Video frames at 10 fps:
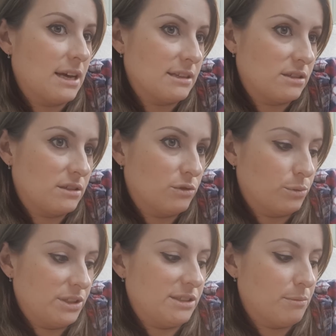that's
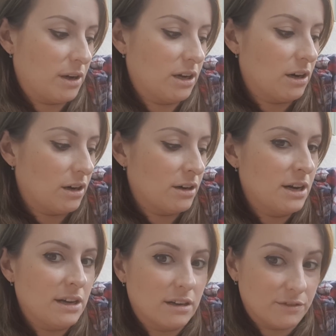always in my car.
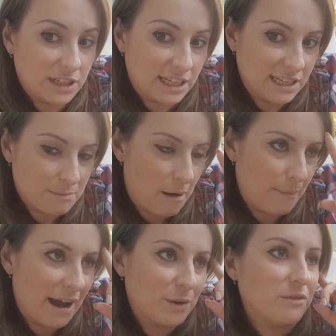I've taken it in my
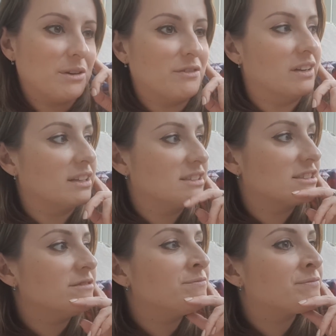bag with me for
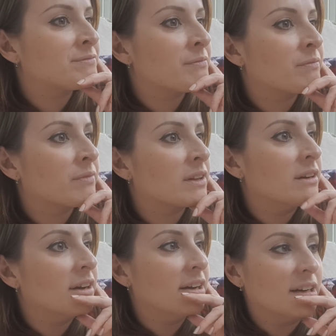London.
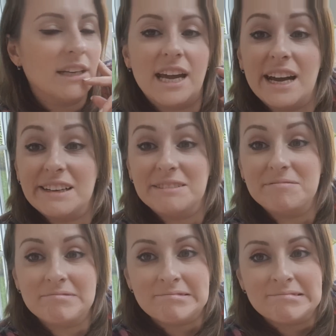Yeah.
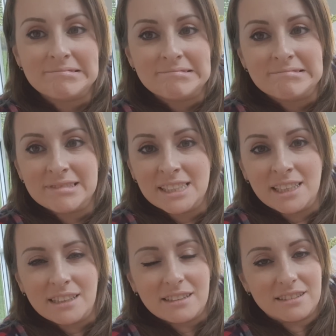
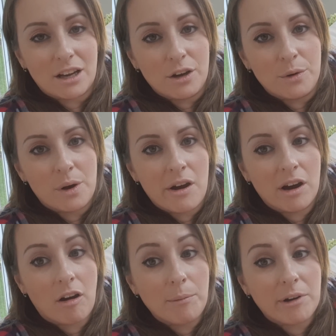So
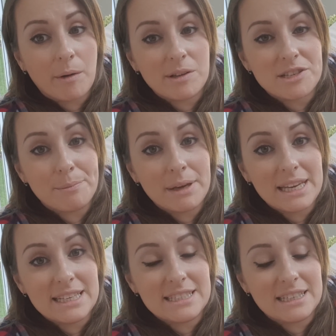I'm going to
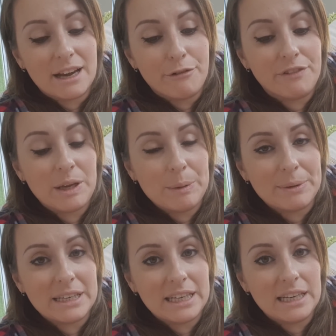meet
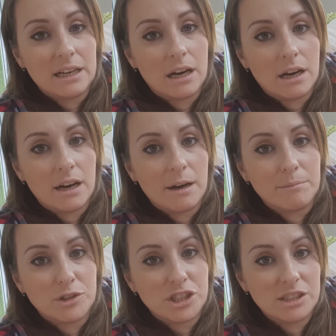Phoebe.
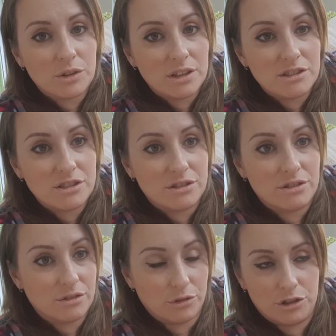She's on this